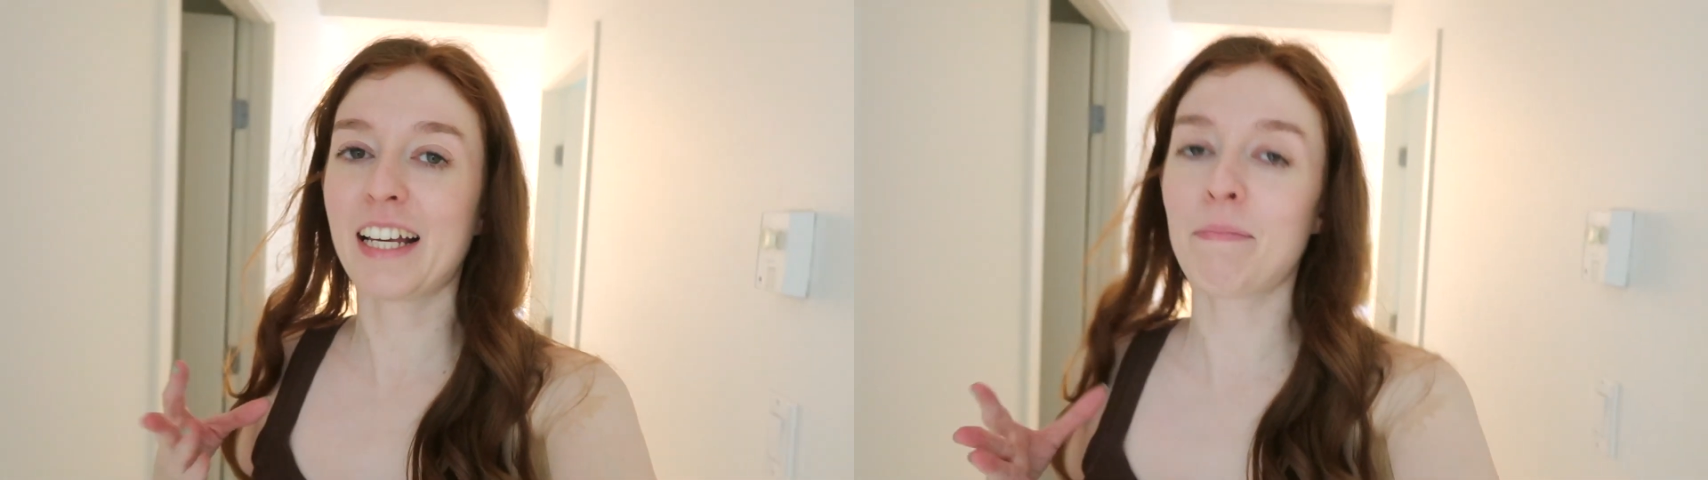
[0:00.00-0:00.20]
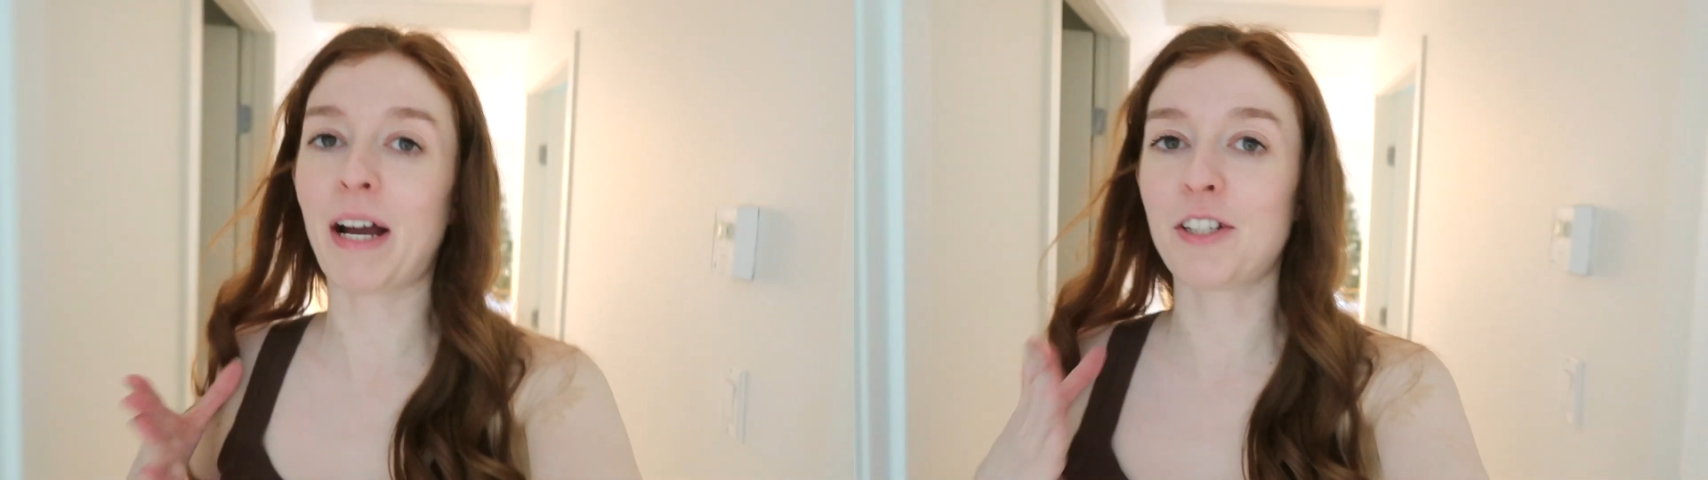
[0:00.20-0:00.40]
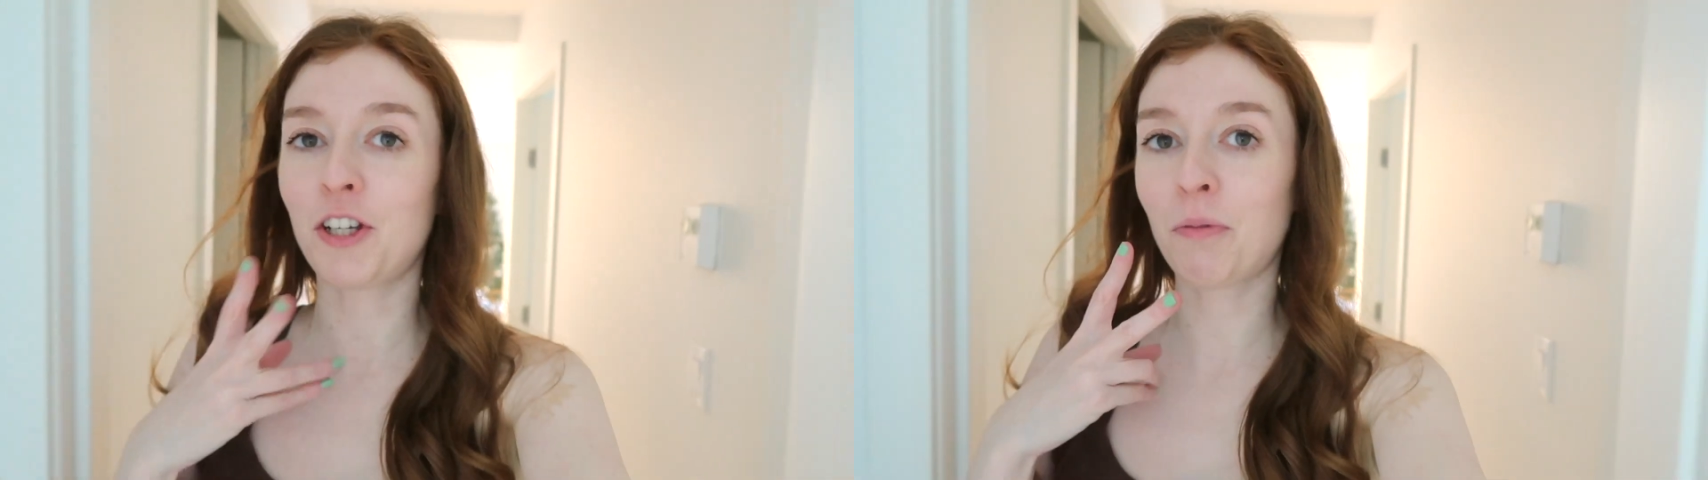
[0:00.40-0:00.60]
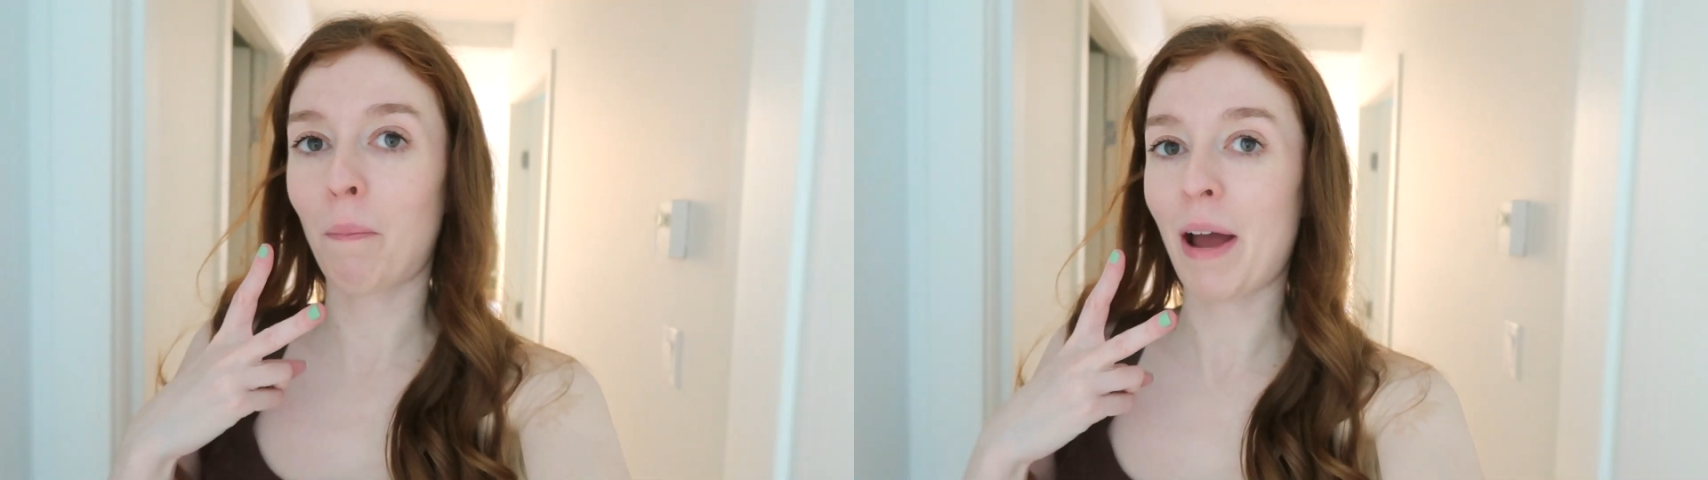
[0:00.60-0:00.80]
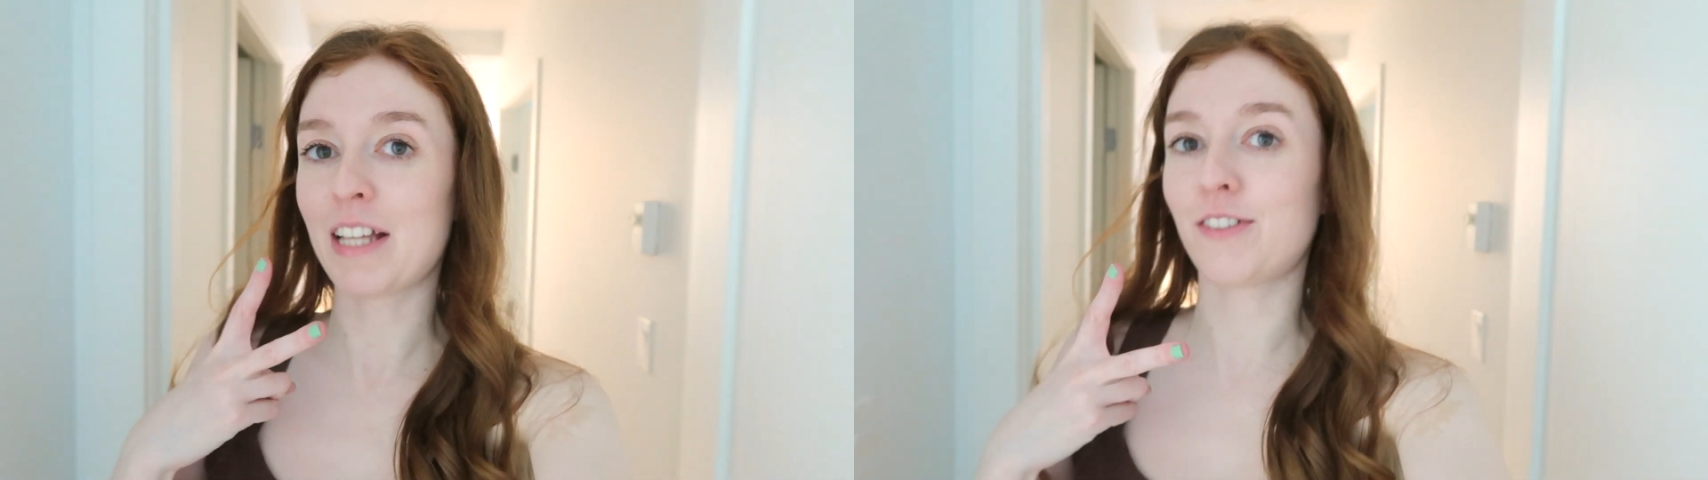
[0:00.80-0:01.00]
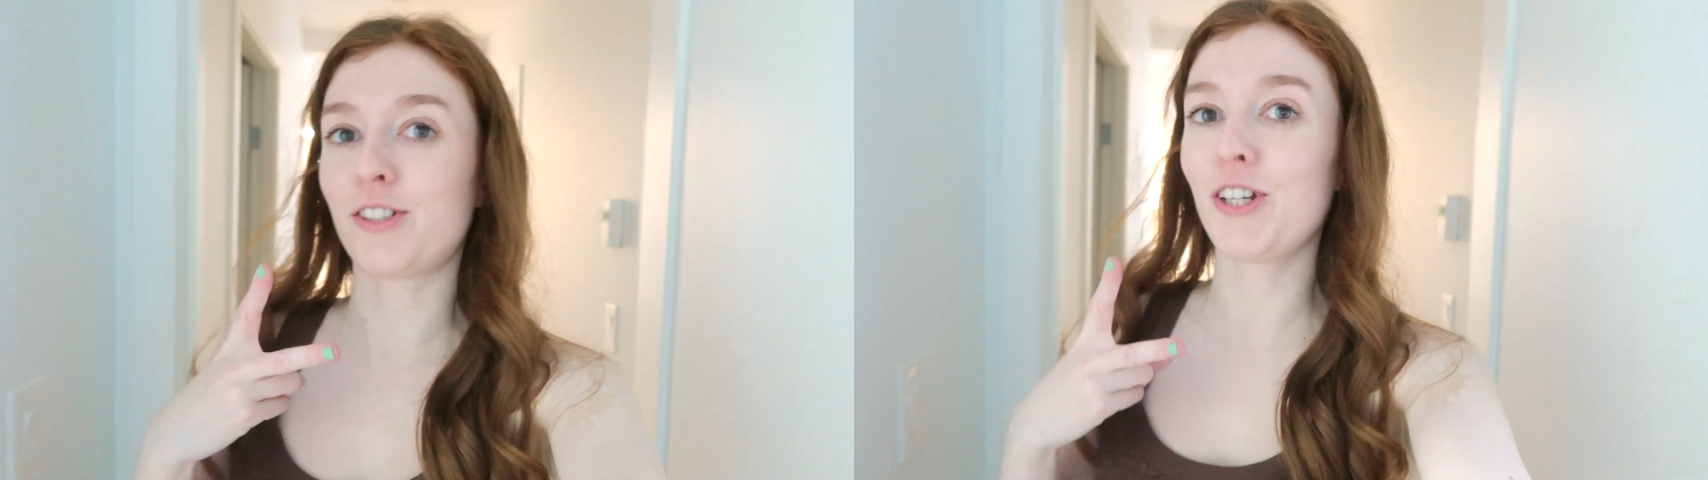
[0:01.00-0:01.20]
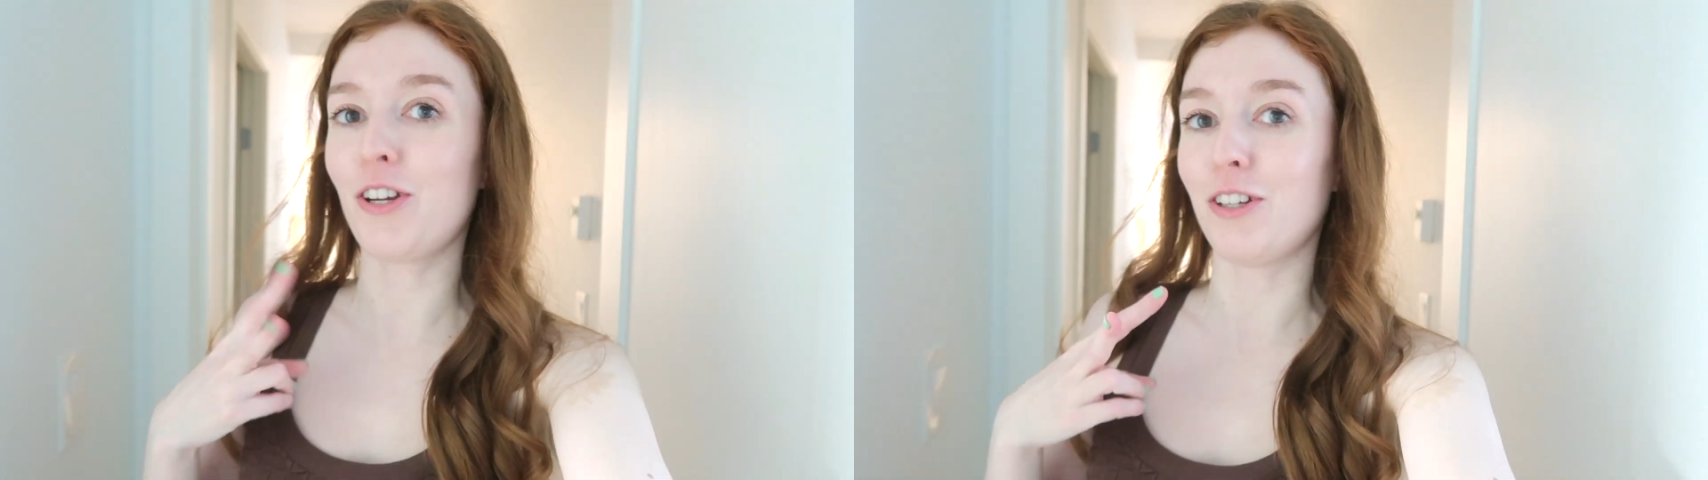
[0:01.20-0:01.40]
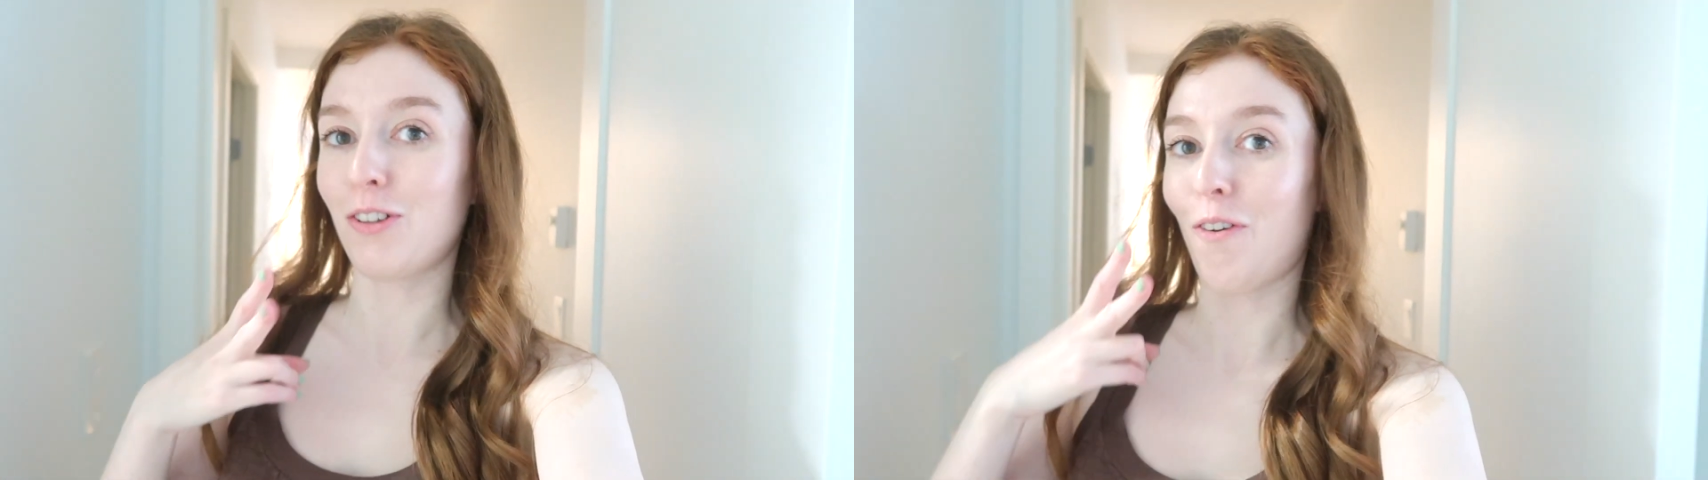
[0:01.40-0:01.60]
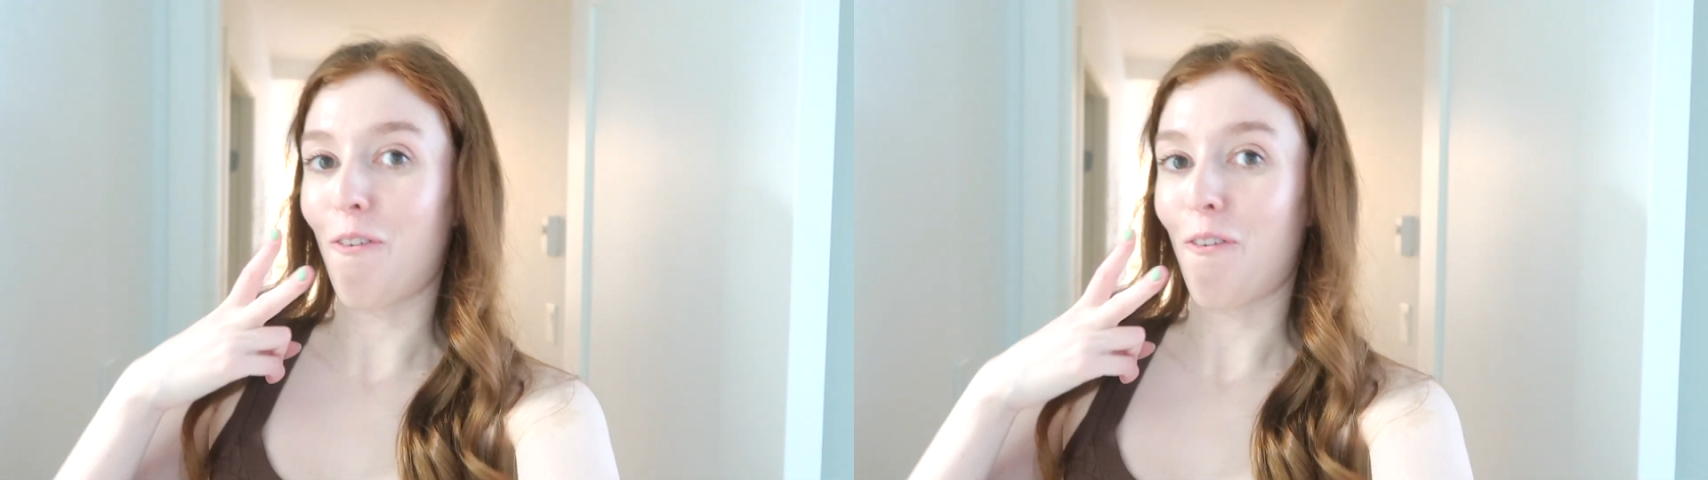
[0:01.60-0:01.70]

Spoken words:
can buy two more pairs of shoes,